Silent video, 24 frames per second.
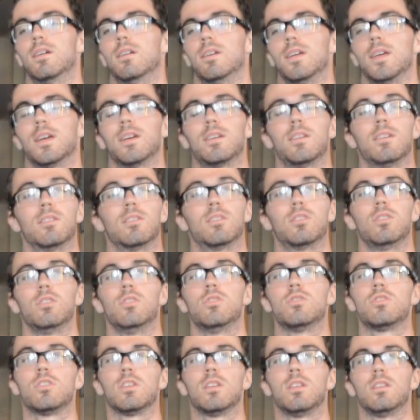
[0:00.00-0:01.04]
In
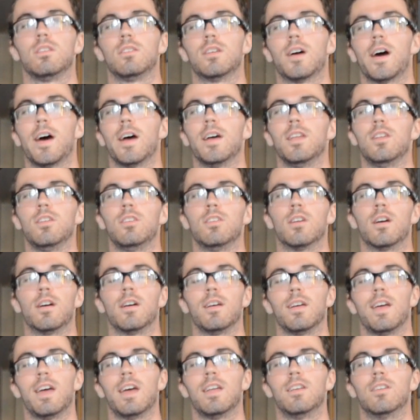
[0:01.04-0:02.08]
conclusion, diet is not
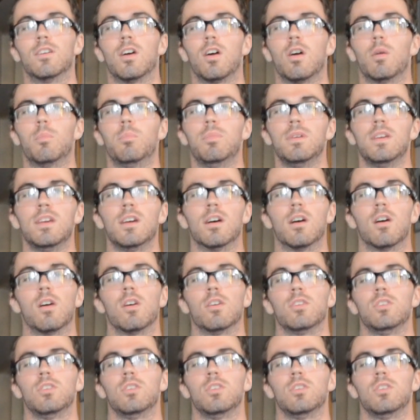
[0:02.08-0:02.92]
end all be all.